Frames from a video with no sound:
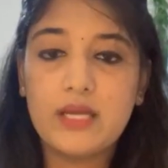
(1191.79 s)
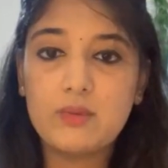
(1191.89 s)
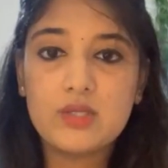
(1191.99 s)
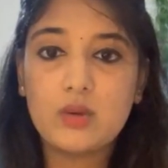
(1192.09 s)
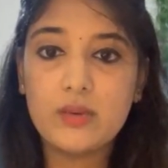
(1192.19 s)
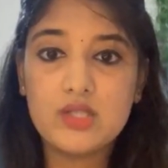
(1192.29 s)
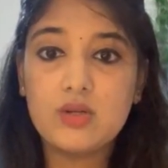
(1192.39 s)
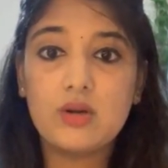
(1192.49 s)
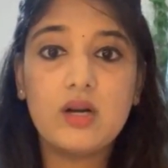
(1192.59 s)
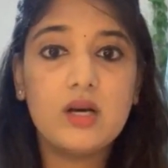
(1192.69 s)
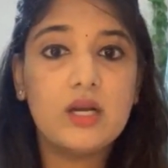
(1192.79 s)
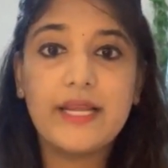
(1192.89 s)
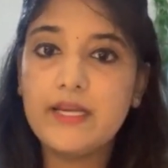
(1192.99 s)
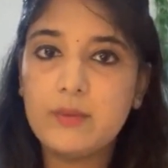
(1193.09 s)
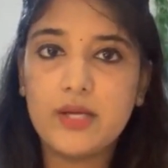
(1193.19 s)
there was a question on
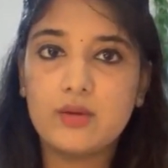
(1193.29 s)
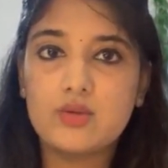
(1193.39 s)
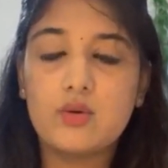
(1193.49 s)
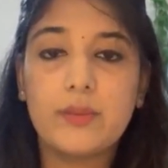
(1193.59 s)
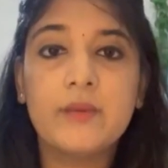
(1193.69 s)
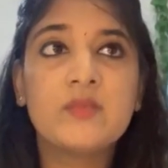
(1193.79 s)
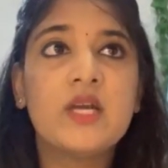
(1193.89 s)
light microscopy.